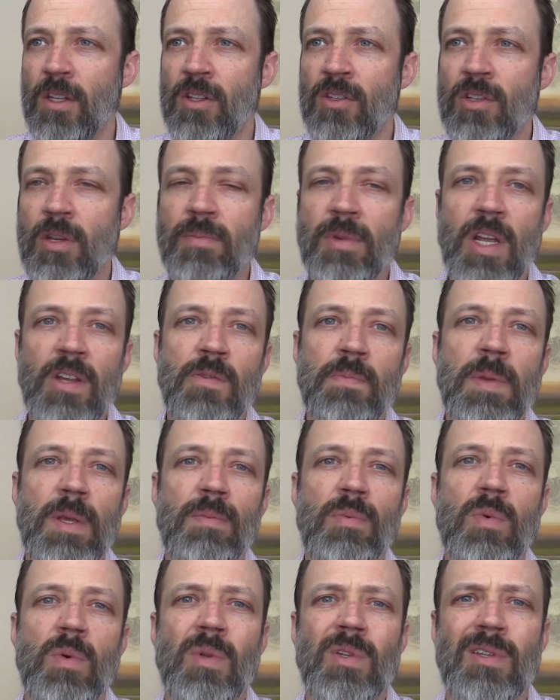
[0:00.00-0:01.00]
Sometimes
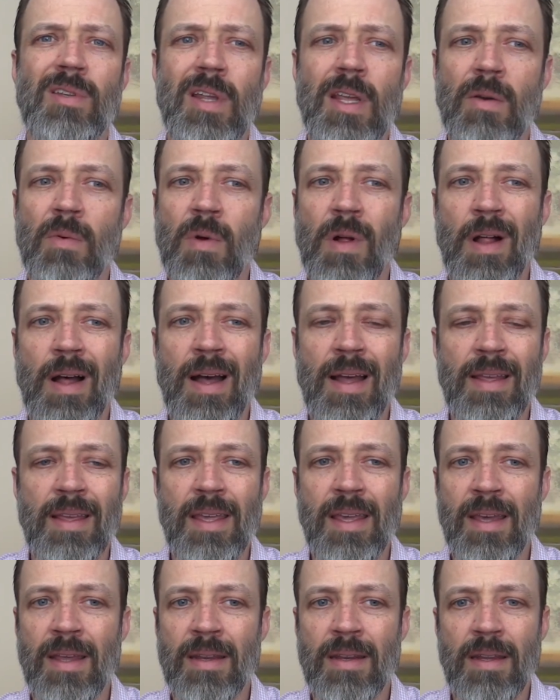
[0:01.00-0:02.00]
people will say, well, I
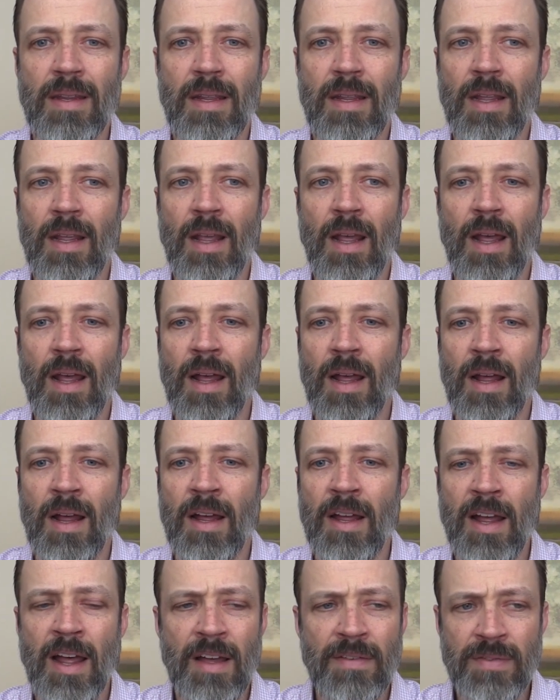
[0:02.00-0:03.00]

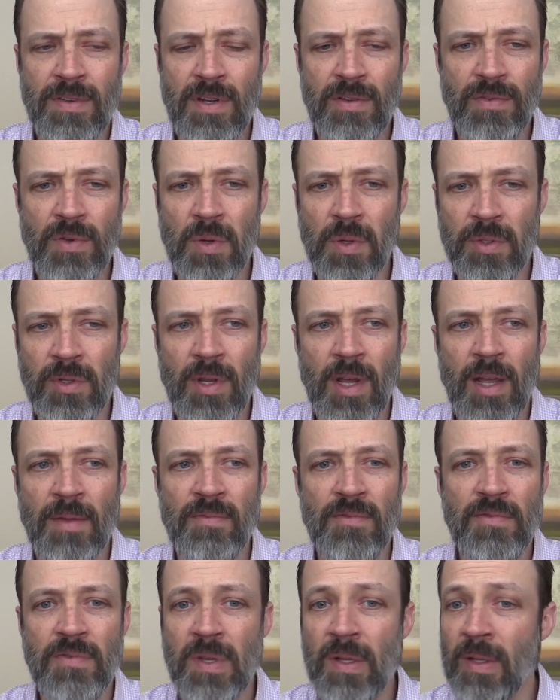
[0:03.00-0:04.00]
have a difficult
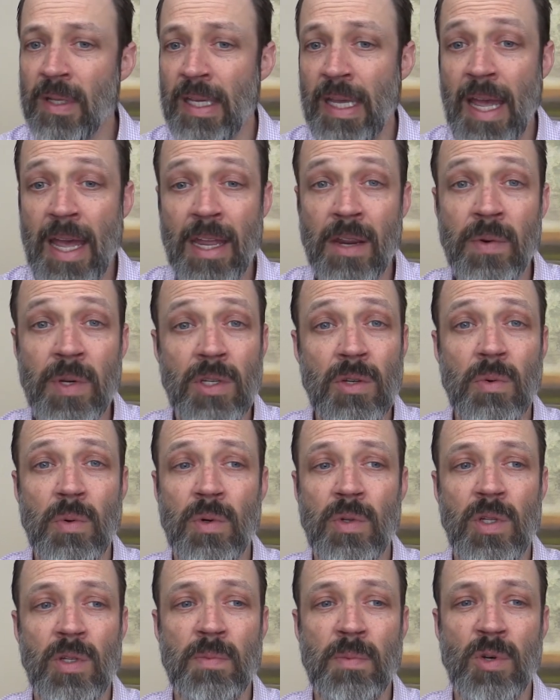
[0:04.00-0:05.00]
time feeling angry
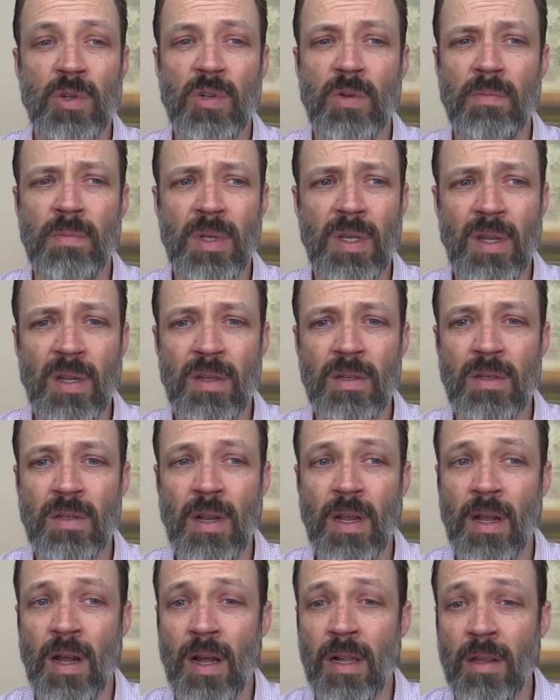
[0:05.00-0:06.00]
toward this person because
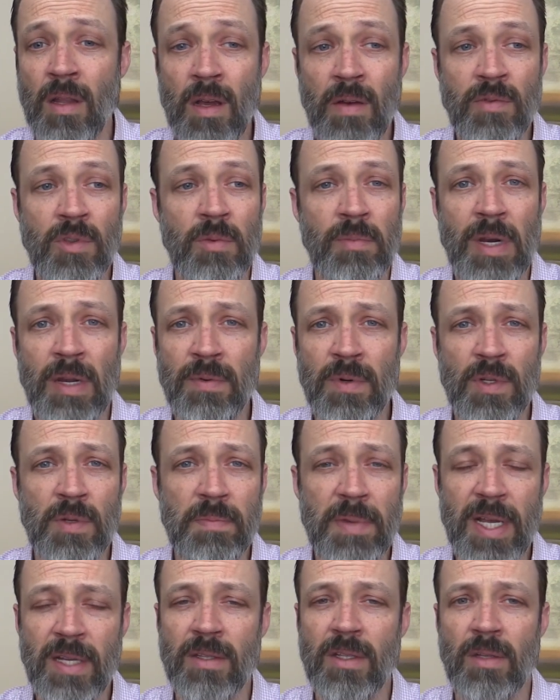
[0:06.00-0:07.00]
I love them, I
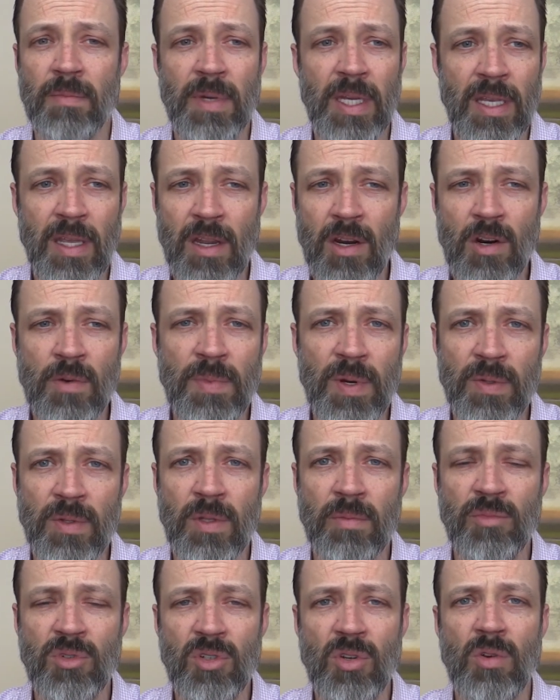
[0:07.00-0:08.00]
respect them, I care about
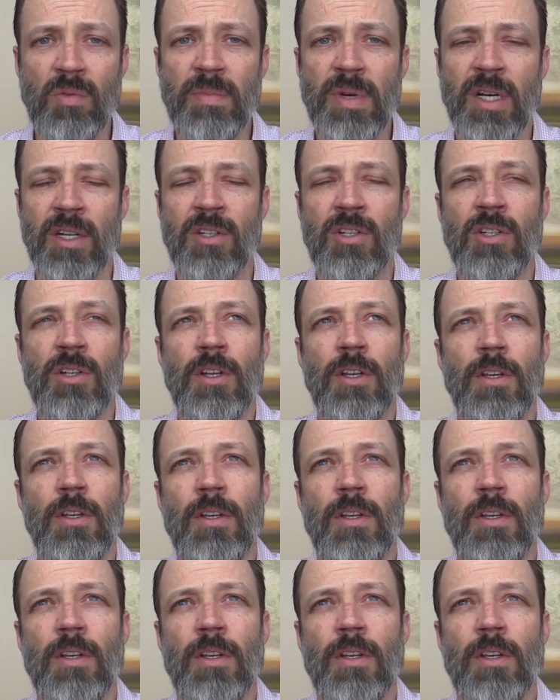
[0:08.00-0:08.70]
them so much.